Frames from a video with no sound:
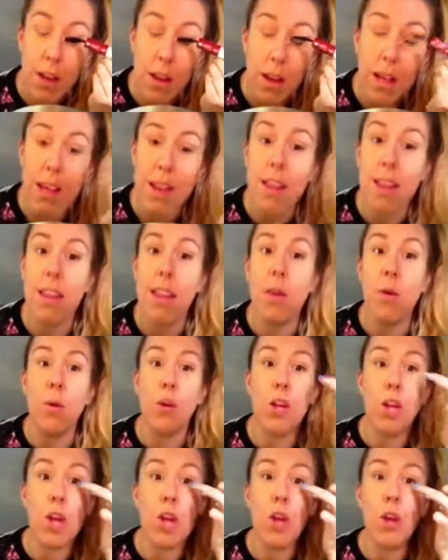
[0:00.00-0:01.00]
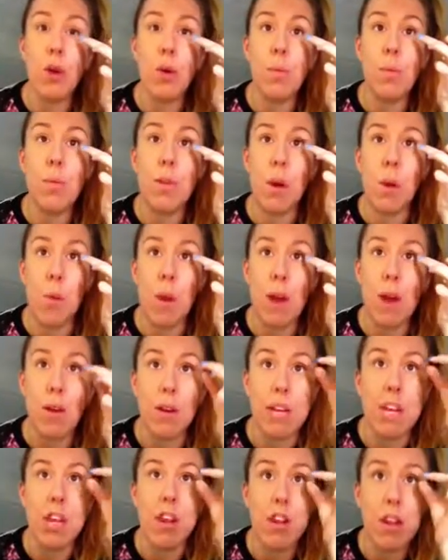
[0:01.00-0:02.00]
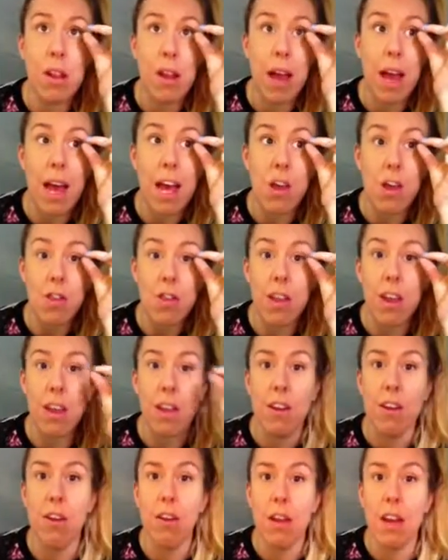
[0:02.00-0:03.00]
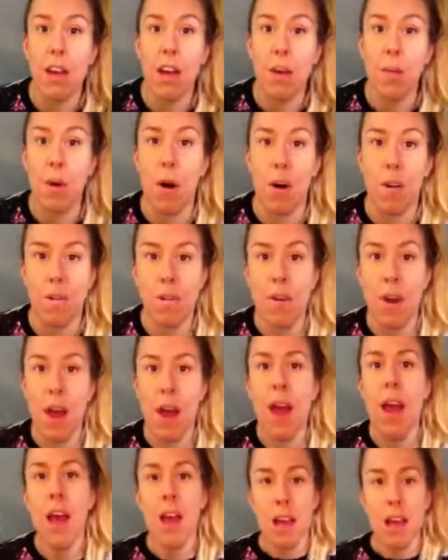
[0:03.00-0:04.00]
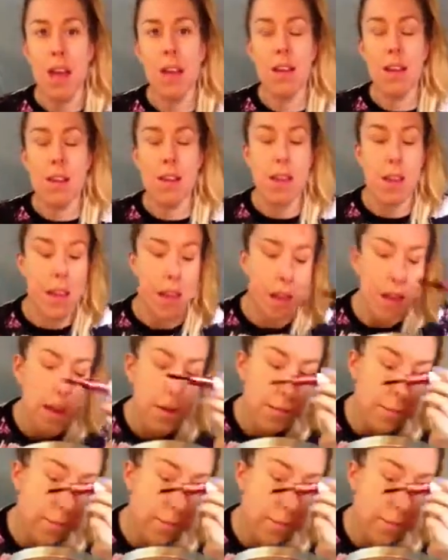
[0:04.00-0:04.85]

Like, it's little tubes around each lash that literally come off in the sink.